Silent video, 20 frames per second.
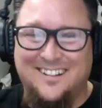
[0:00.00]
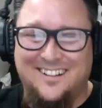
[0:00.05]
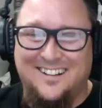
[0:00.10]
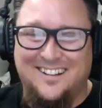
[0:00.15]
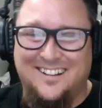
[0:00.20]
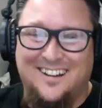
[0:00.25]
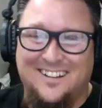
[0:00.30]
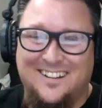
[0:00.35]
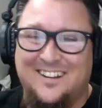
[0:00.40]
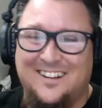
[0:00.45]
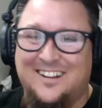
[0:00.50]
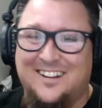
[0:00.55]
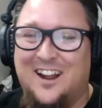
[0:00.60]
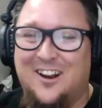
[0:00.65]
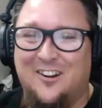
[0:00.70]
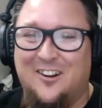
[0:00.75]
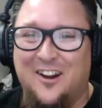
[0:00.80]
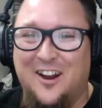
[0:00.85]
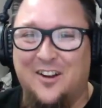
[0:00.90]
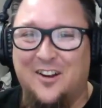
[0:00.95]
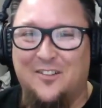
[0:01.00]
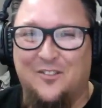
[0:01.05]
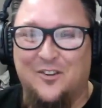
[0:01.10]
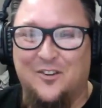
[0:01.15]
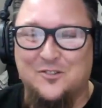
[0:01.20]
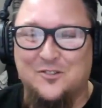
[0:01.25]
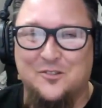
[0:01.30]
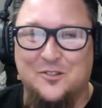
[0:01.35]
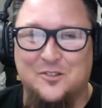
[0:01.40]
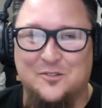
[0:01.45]
I did it on our
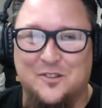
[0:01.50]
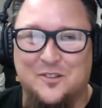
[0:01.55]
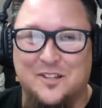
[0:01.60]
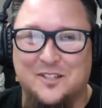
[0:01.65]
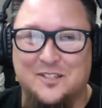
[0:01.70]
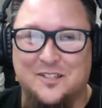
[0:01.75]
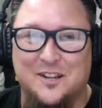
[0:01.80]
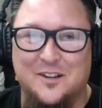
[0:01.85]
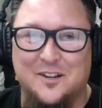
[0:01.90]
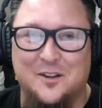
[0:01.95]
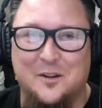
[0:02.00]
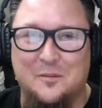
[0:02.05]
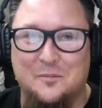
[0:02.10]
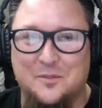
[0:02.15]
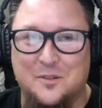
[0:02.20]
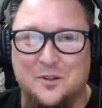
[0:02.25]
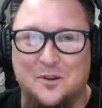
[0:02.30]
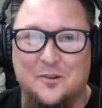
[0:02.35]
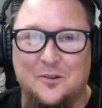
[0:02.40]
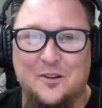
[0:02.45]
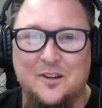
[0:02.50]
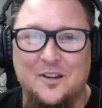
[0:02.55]
anniversaries when I set it up. So